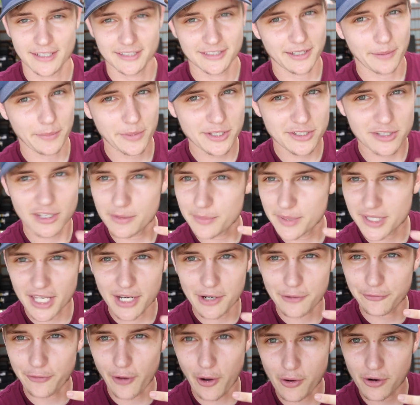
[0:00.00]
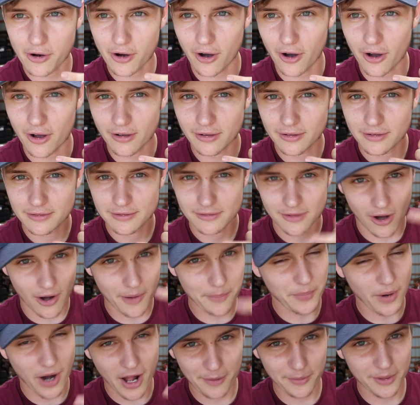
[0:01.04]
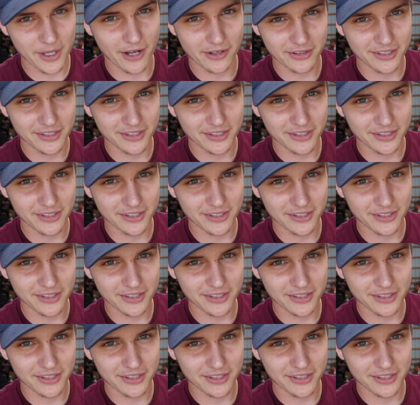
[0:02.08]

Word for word: Somebody's gonna be getting a phone call, probably